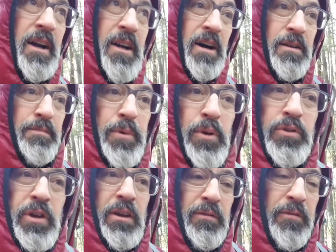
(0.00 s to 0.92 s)
got
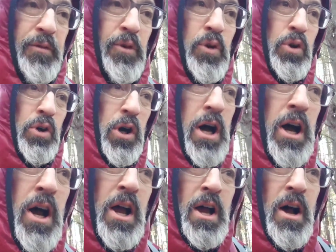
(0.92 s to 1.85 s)
butane fuel.
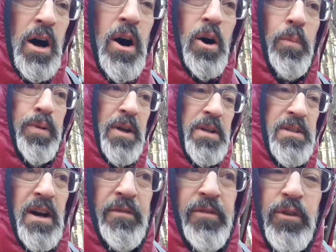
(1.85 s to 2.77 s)
Oh,
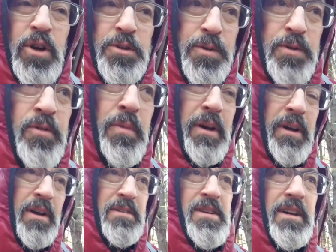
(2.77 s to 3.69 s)
plus for Christmas for my
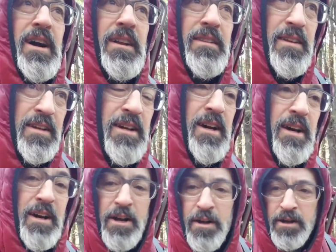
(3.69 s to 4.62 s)
kids, I got
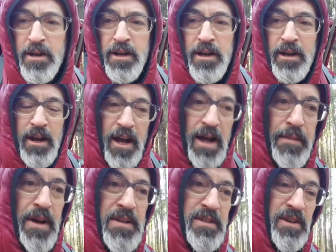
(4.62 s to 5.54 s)
the
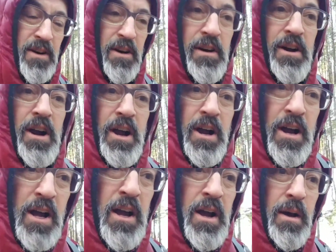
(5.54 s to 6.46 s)
MSR
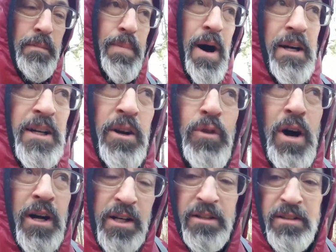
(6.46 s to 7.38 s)
Pocket
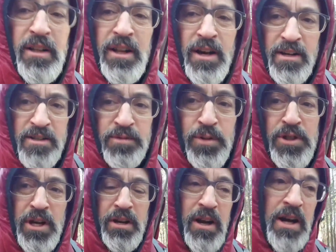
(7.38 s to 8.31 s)
Rocket Deluxe,
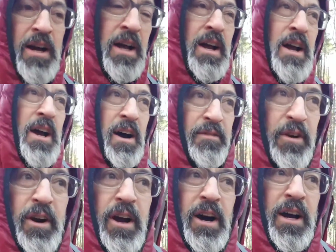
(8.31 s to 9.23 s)
which got a
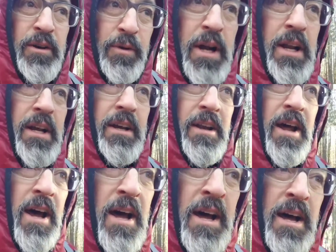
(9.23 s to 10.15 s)
very high rating
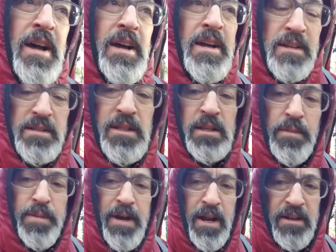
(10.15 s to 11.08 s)
and
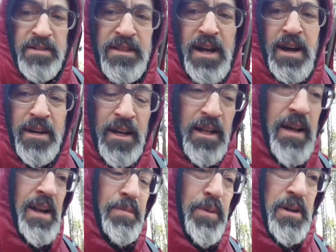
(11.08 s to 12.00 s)
seemed to be out of stock in a
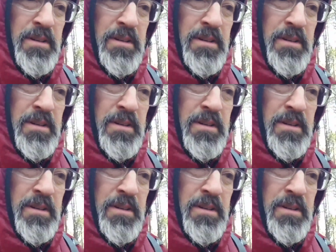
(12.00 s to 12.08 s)
lot of